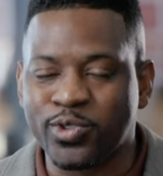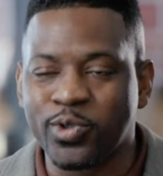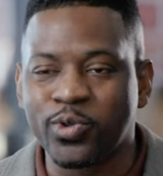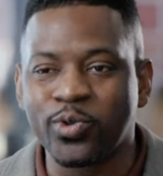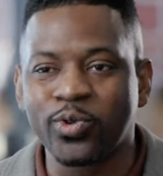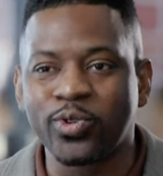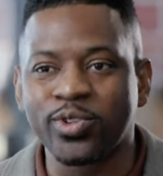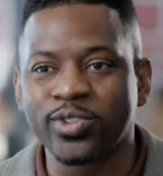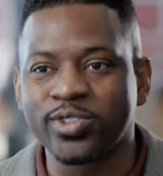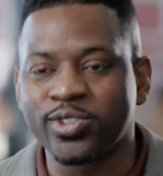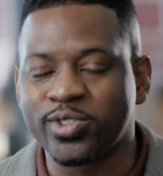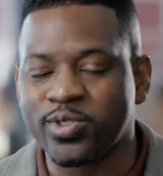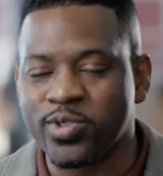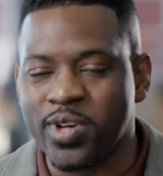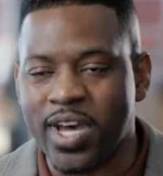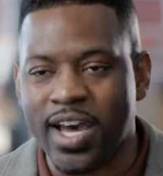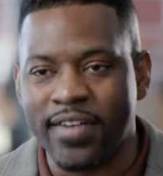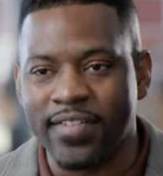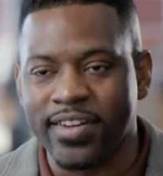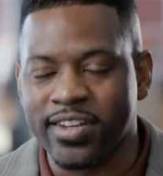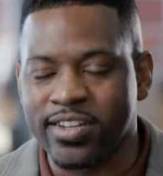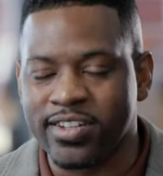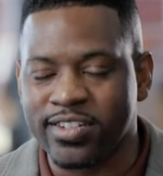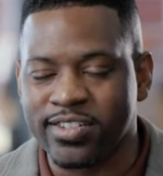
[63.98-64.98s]
tools do you
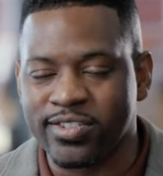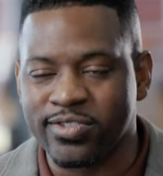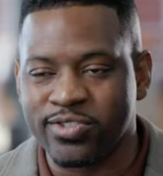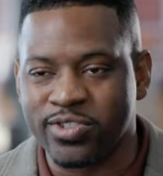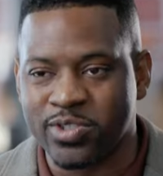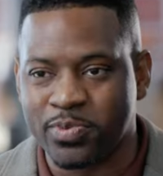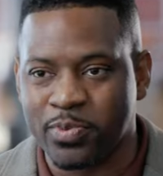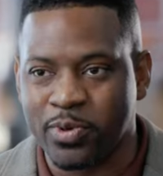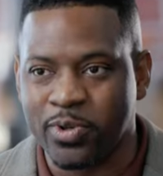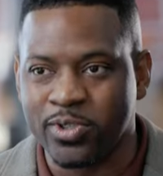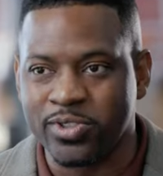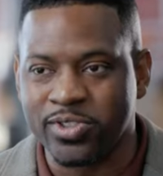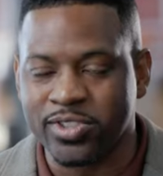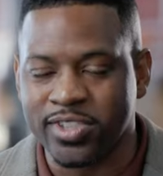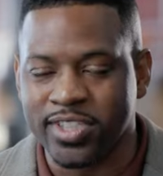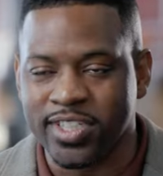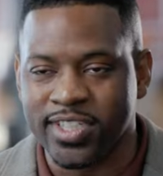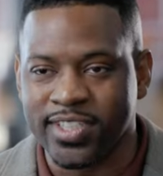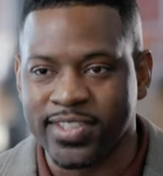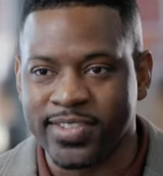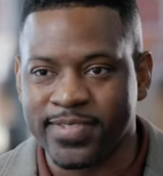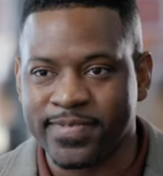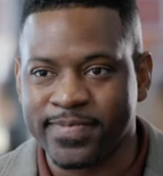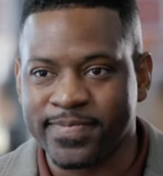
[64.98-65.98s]
have at your disposal
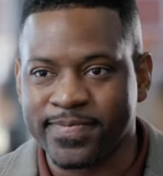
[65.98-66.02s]
here?